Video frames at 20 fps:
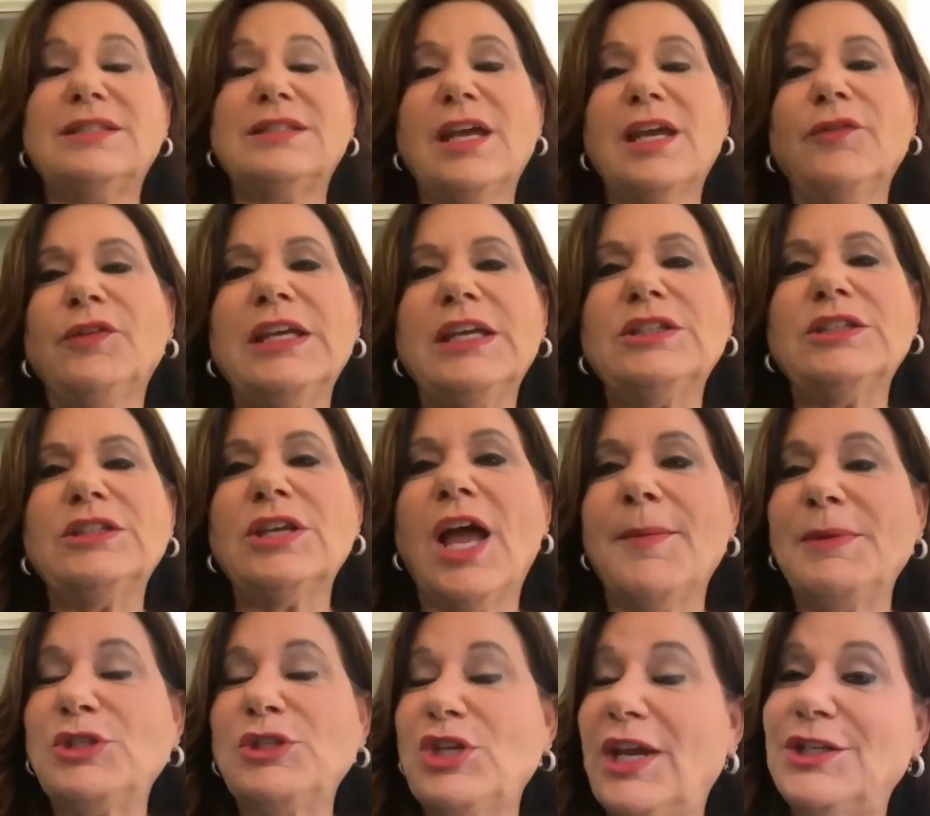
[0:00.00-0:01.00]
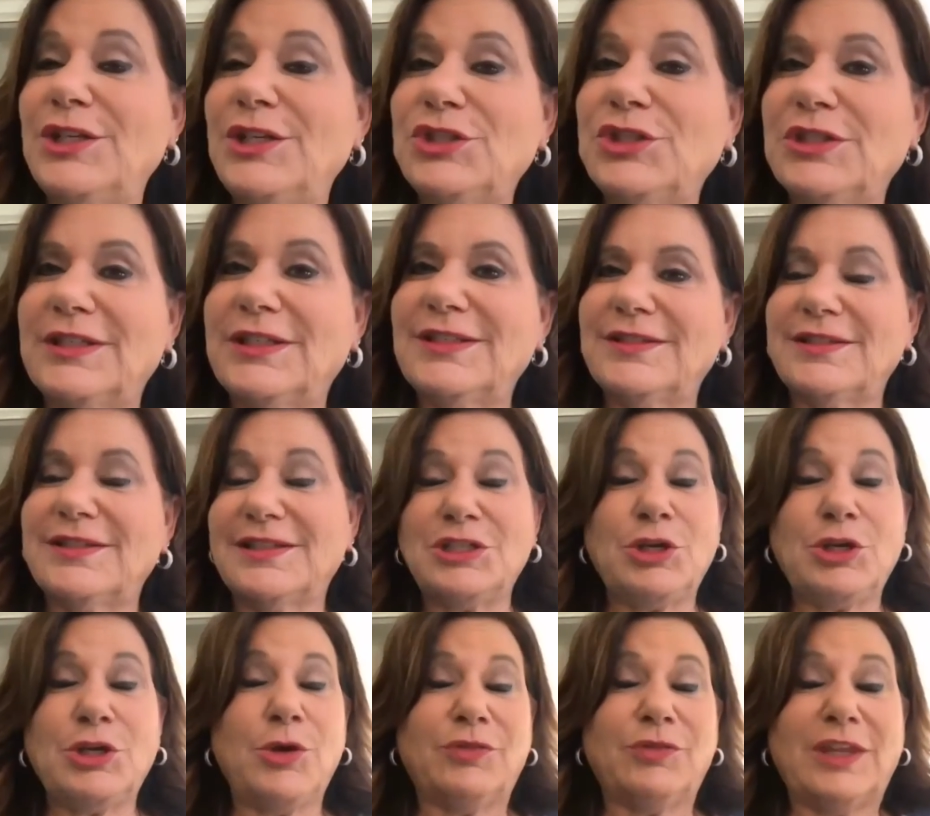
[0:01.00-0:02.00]
definitely a time of change and,
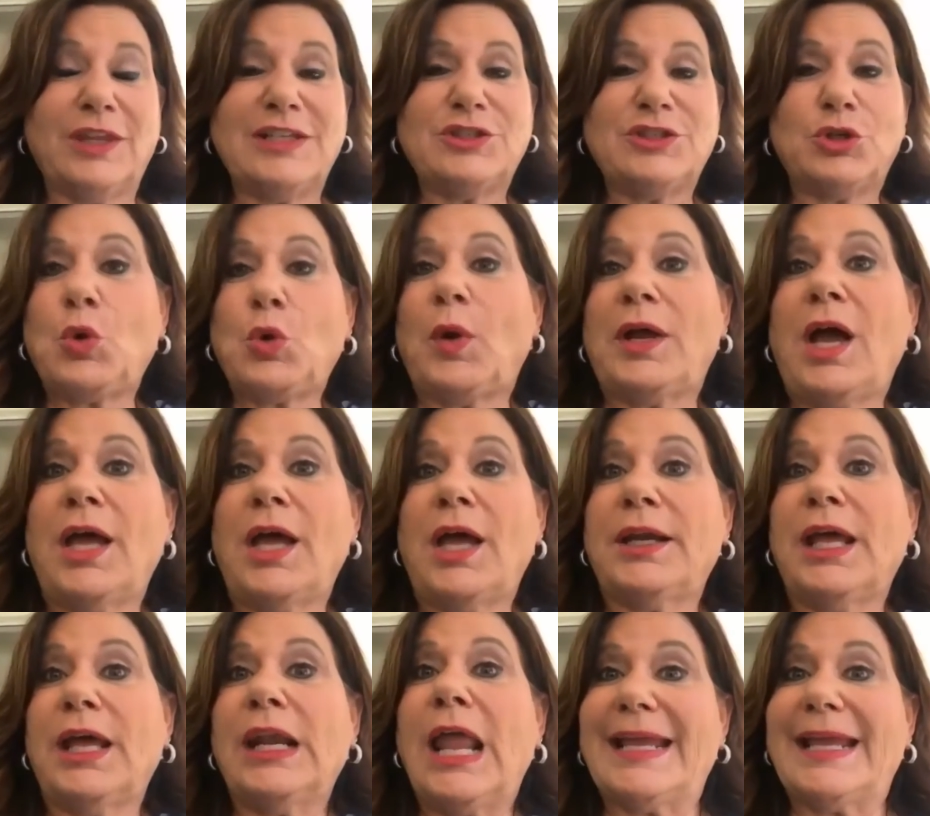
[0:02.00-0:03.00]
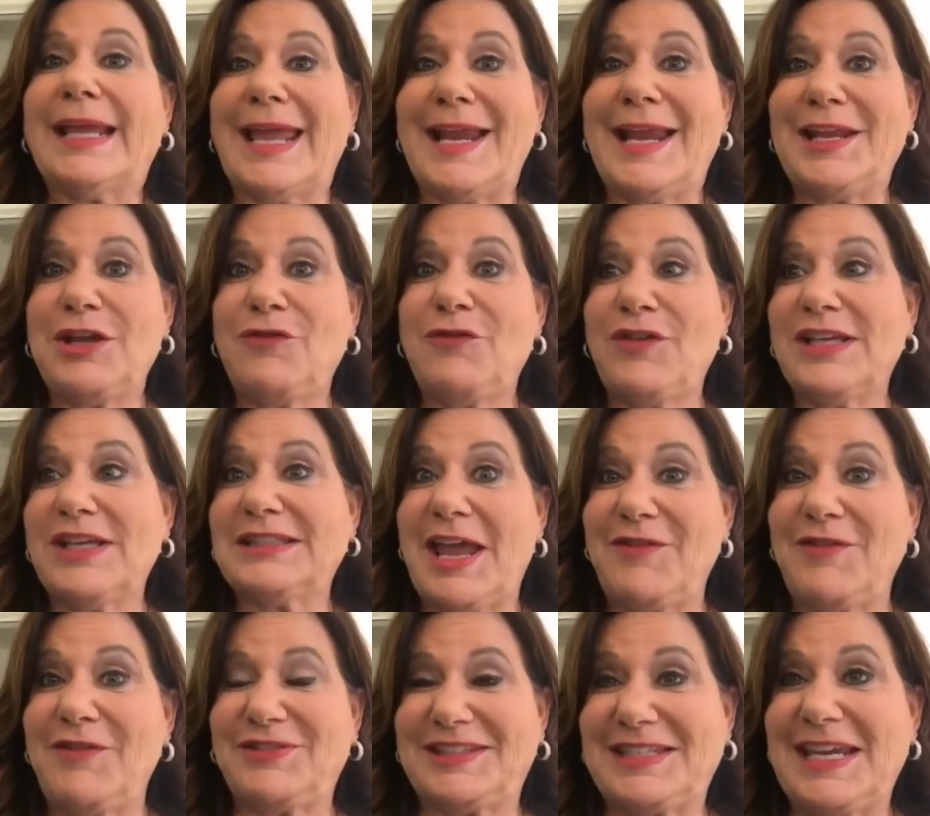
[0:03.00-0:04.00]
things that are going on unlike any of us
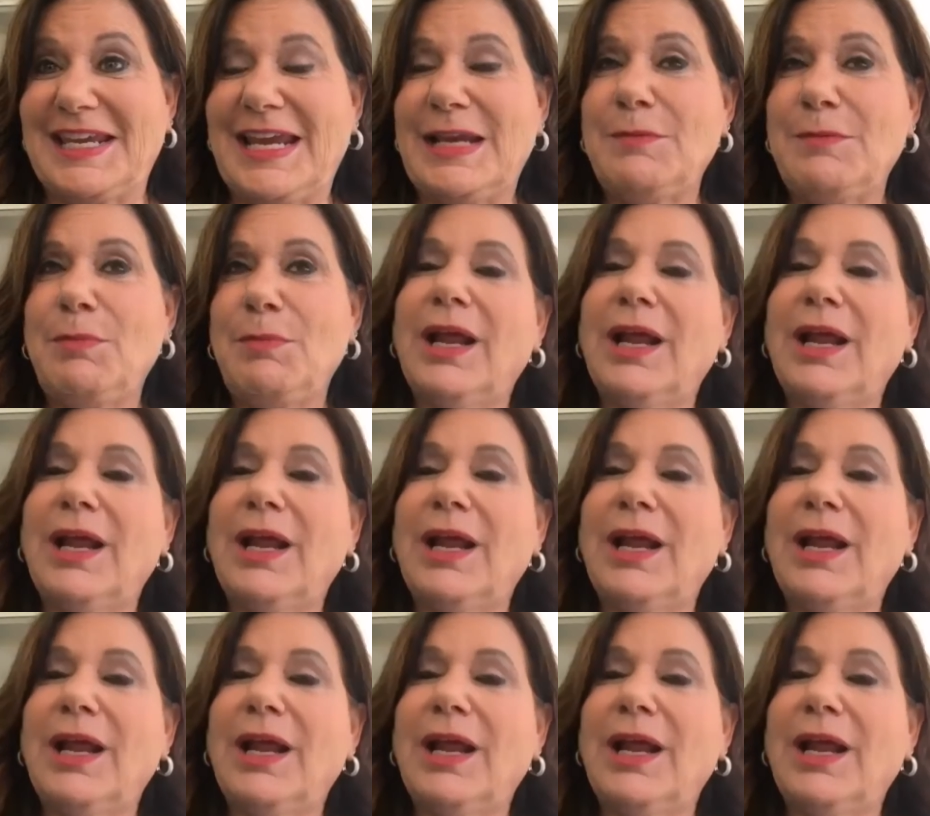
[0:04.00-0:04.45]
have seen.